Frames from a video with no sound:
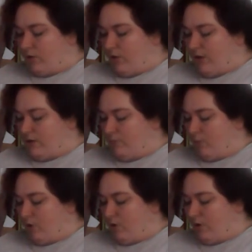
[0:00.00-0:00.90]
he
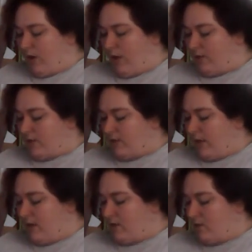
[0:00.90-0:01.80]
threatens murder at the
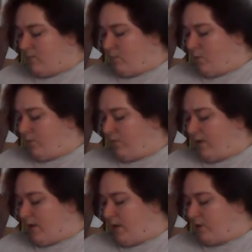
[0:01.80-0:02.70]
slightest
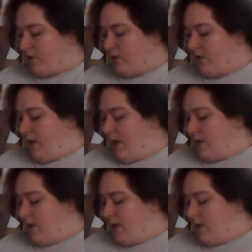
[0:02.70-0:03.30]
provocation